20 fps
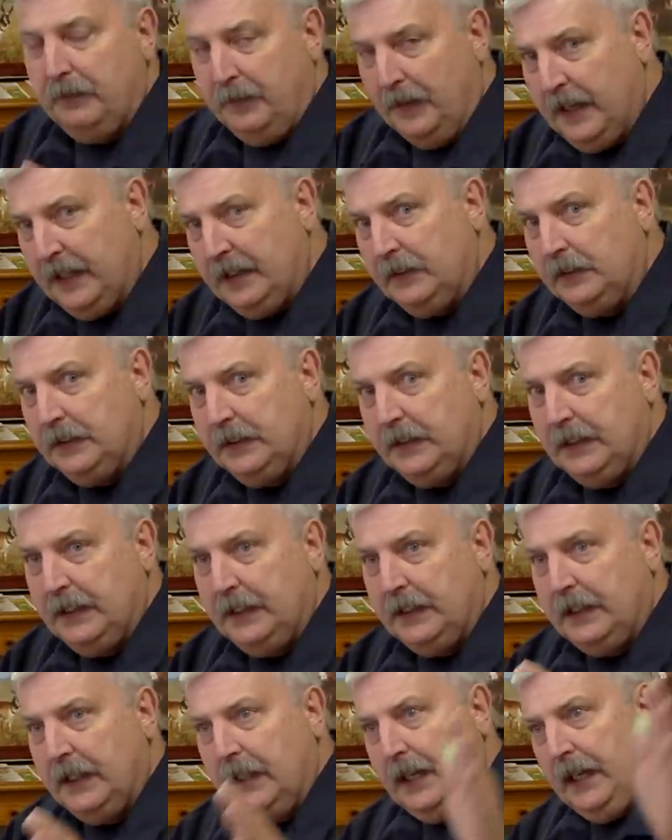vinyl in
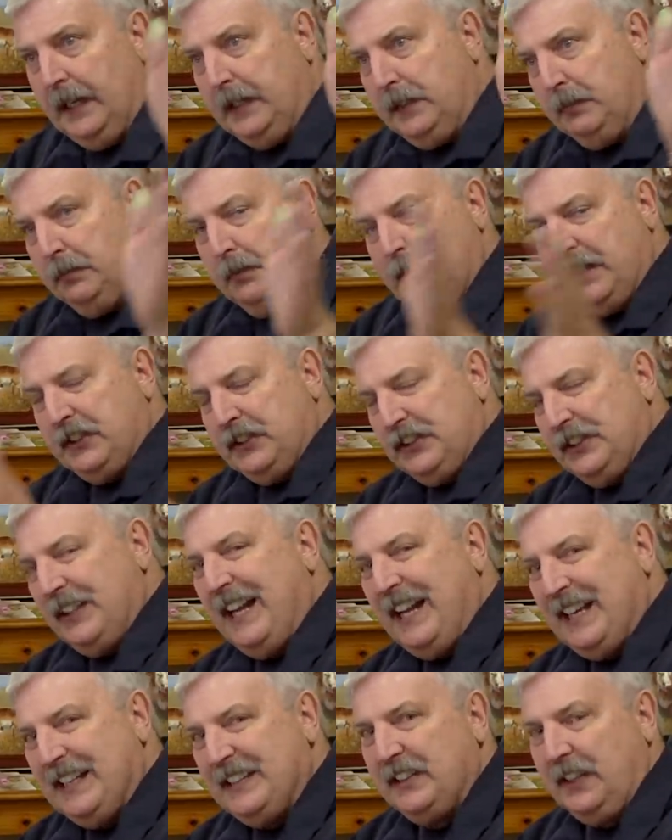it, and your brush
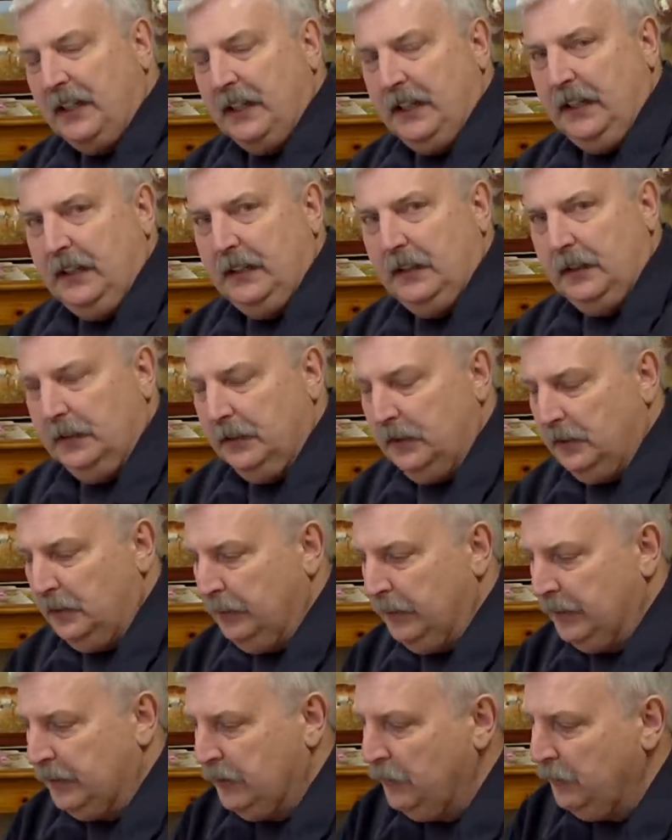slides on it. A little
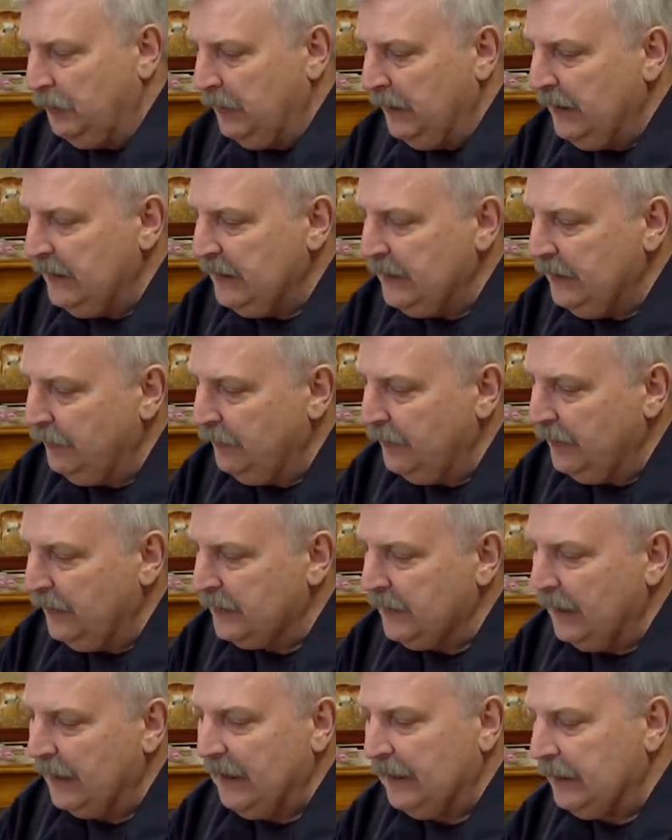bit too easy for
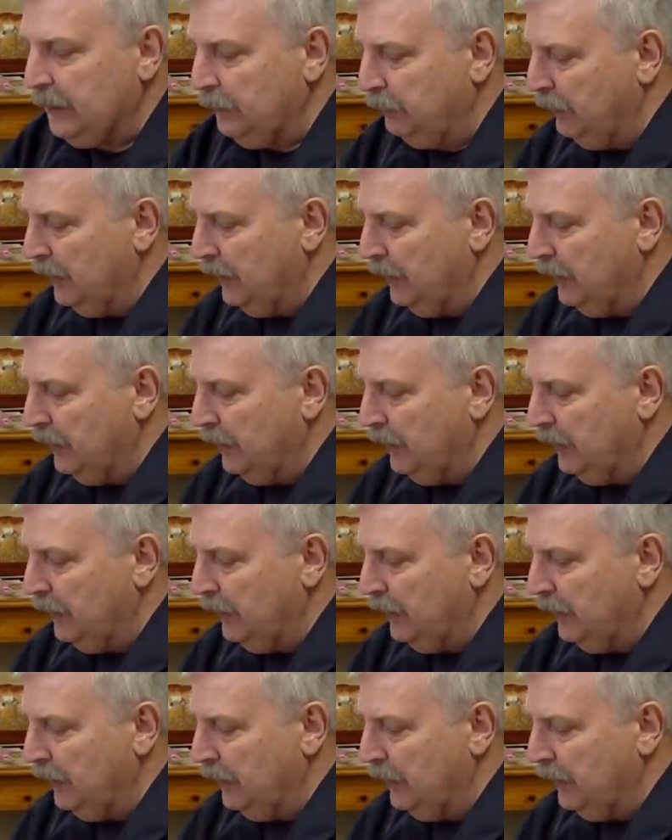this. I like to